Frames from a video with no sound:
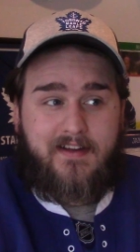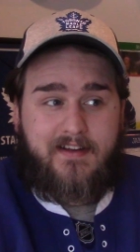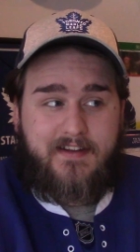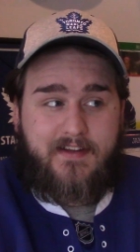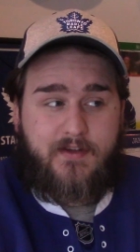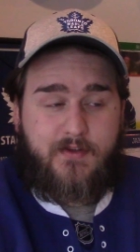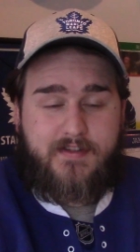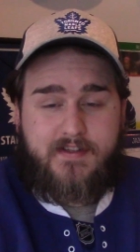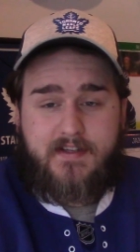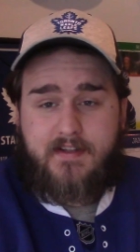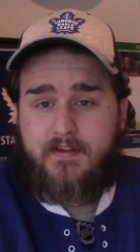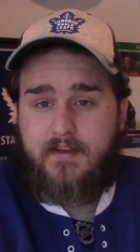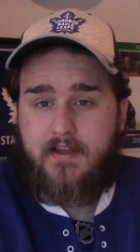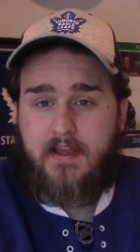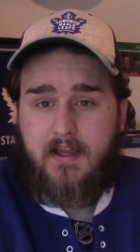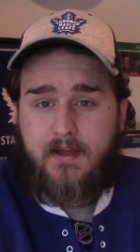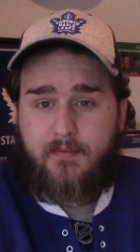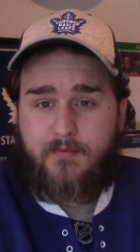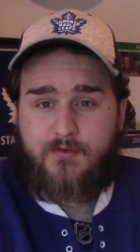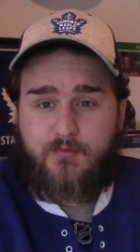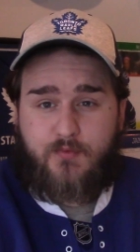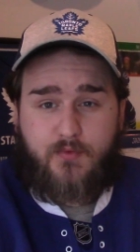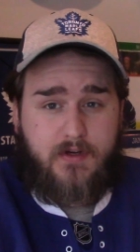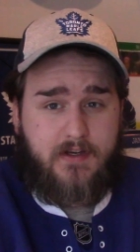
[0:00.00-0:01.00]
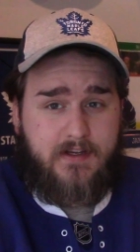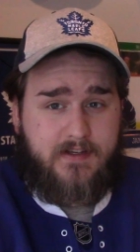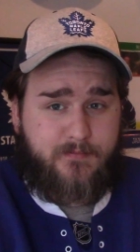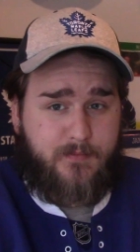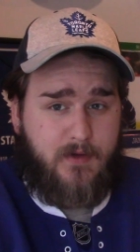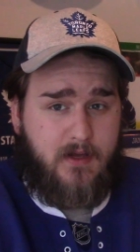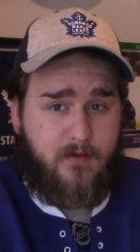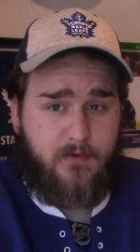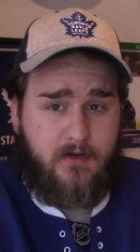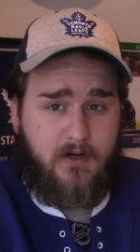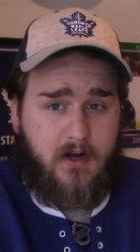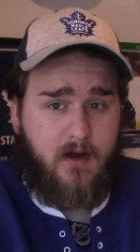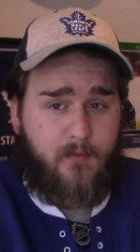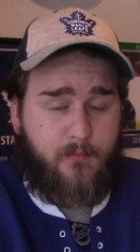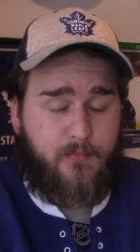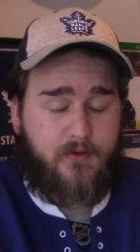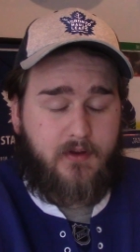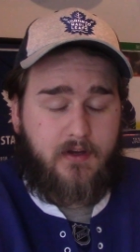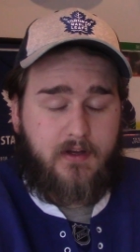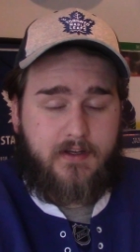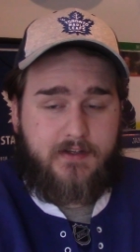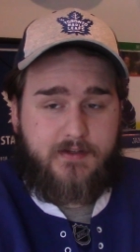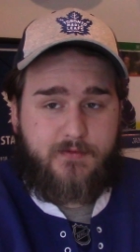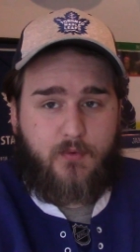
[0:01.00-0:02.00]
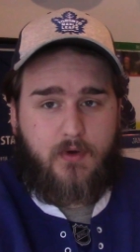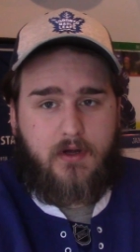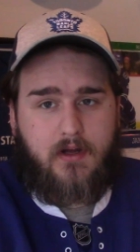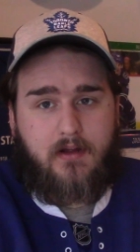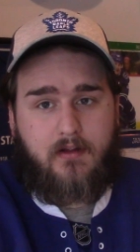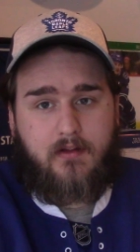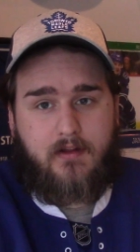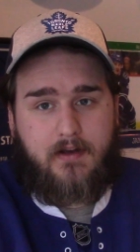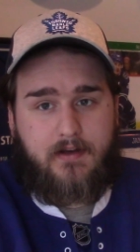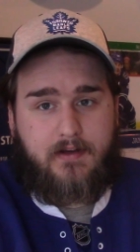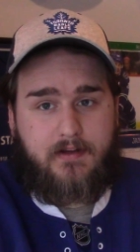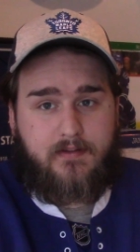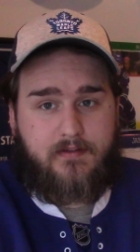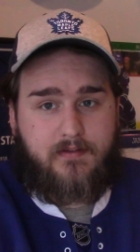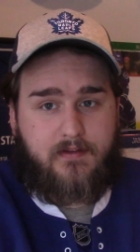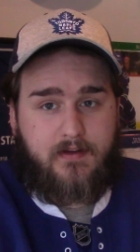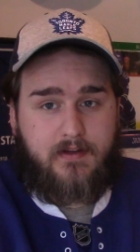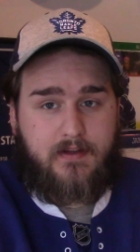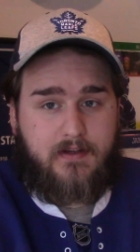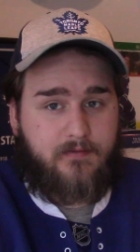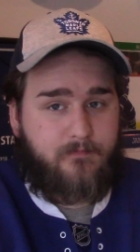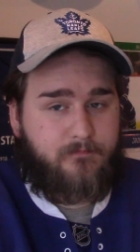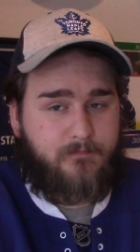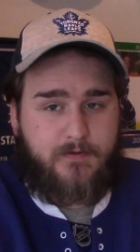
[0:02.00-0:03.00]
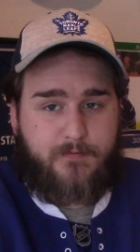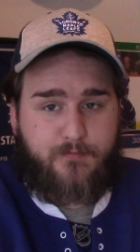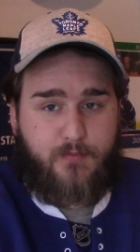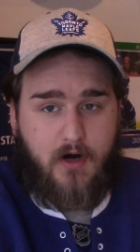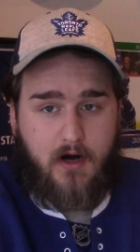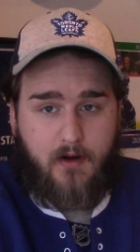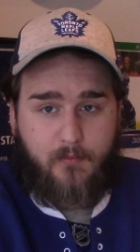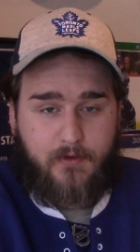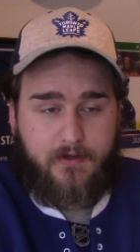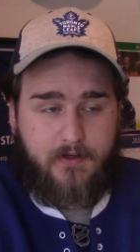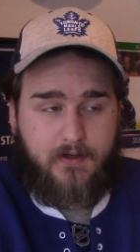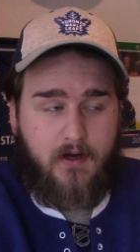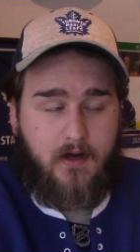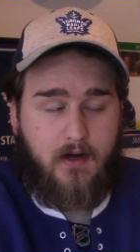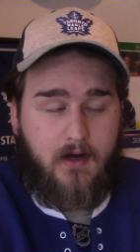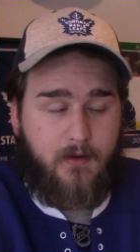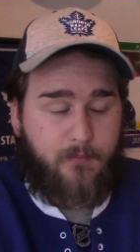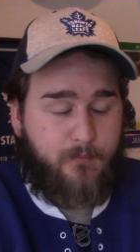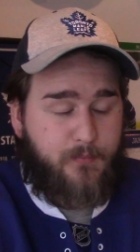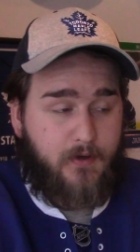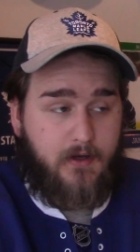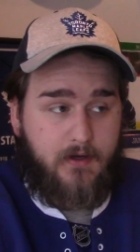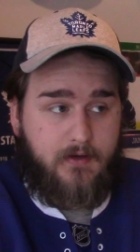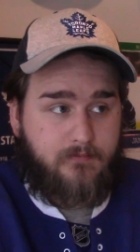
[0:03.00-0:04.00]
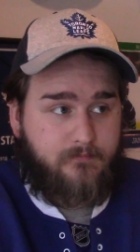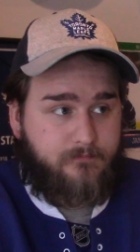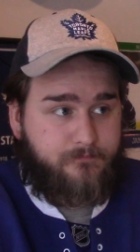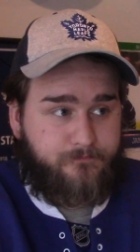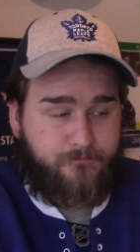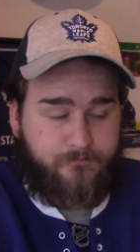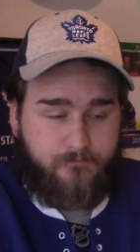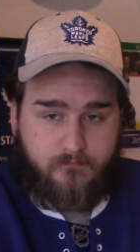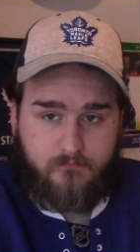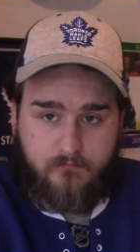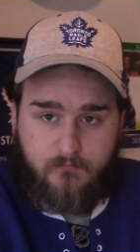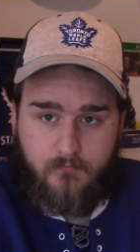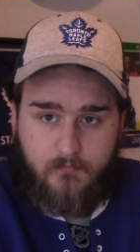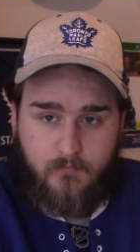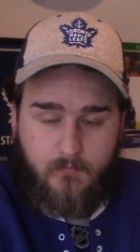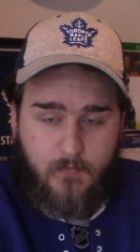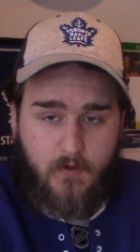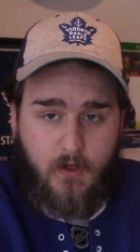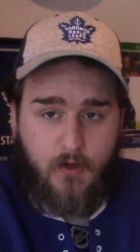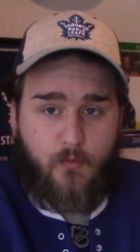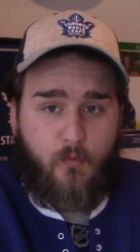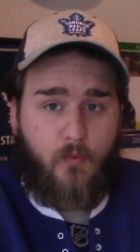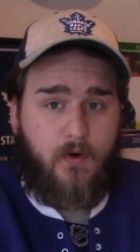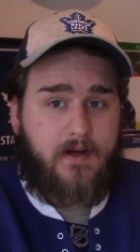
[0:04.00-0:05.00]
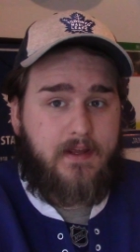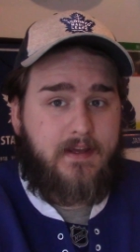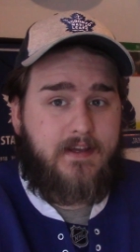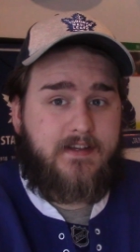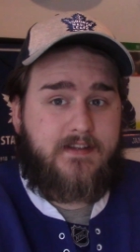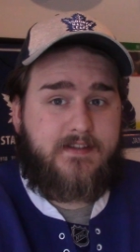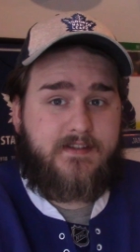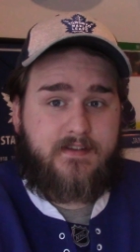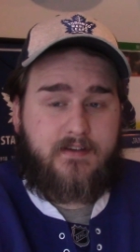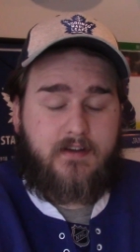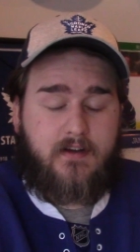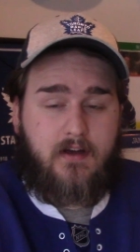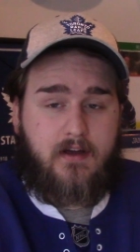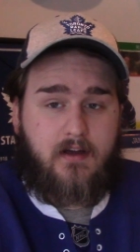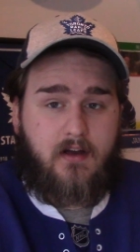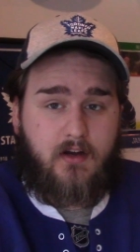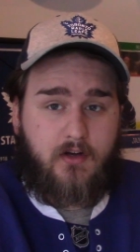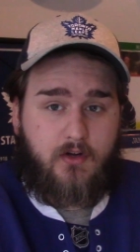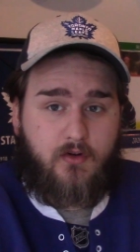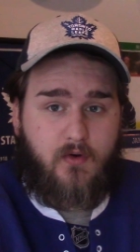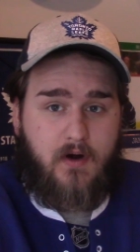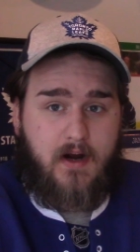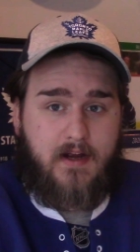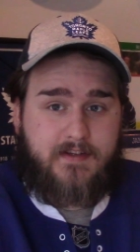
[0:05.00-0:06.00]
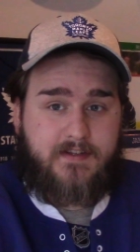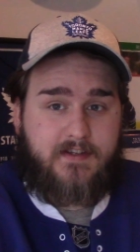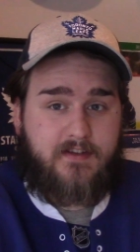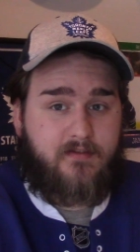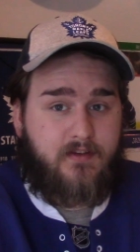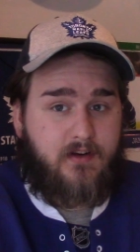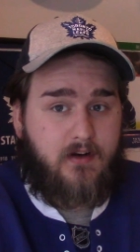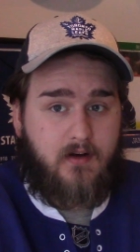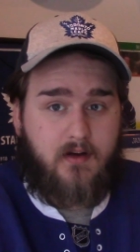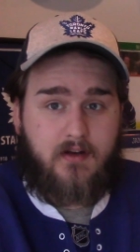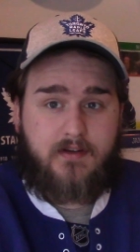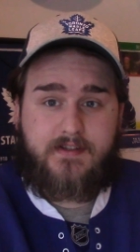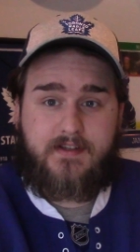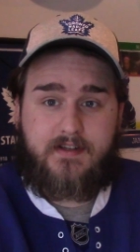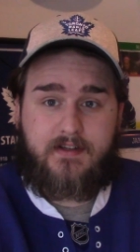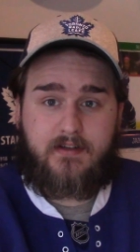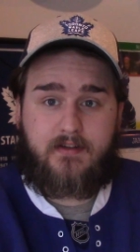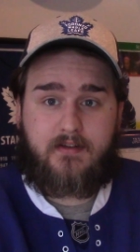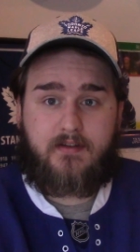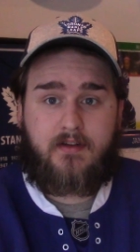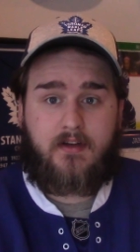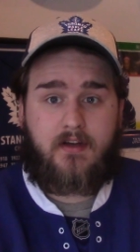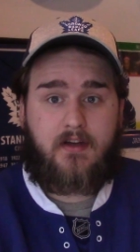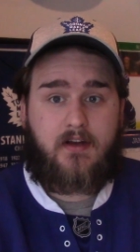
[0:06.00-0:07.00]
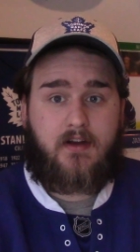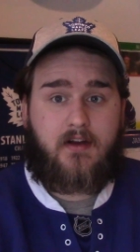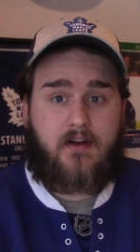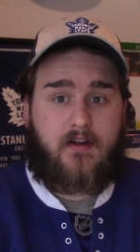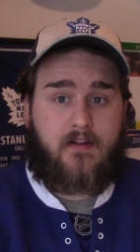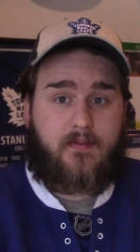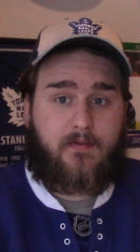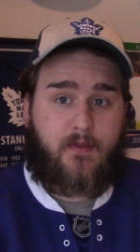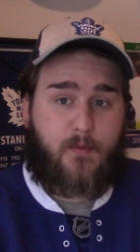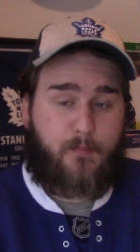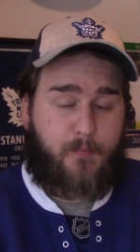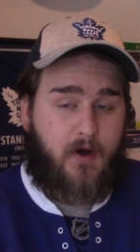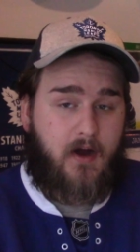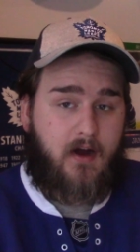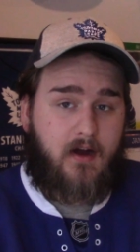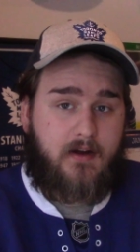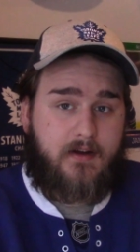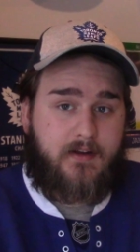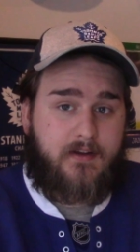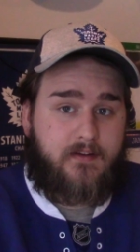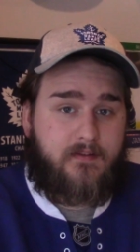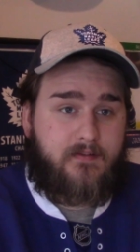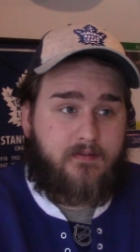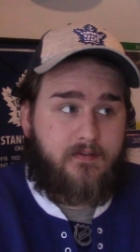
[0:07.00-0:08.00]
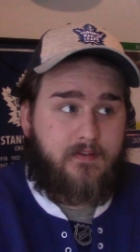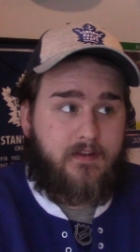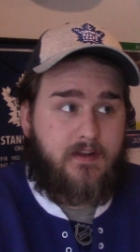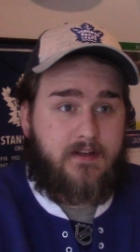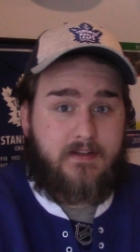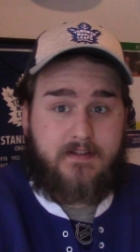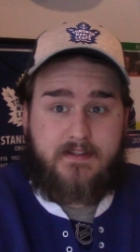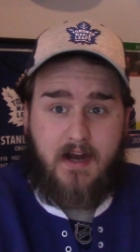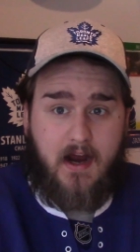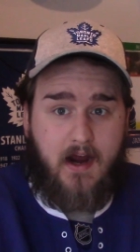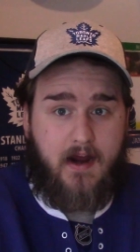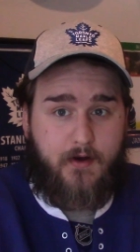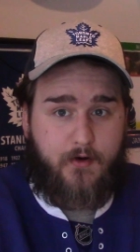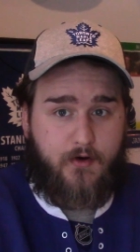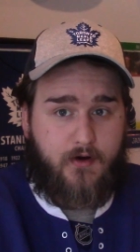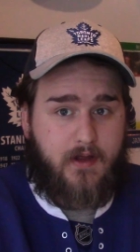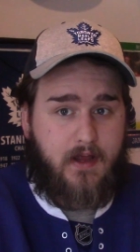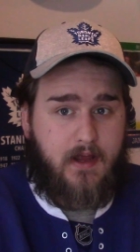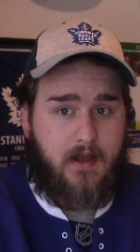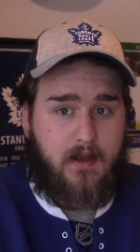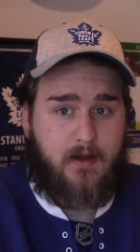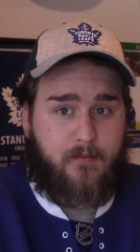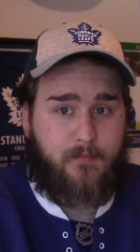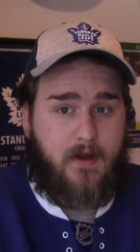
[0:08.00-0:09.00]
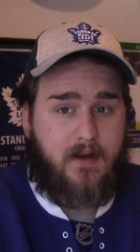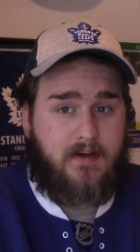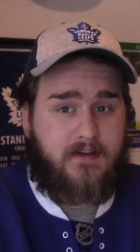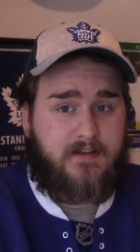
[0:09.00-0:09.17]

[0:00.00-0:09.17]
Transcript: see the games where he's maybe not playing as well, and you think he's probably not, but when he's aggressive and hunting the puck the entire game and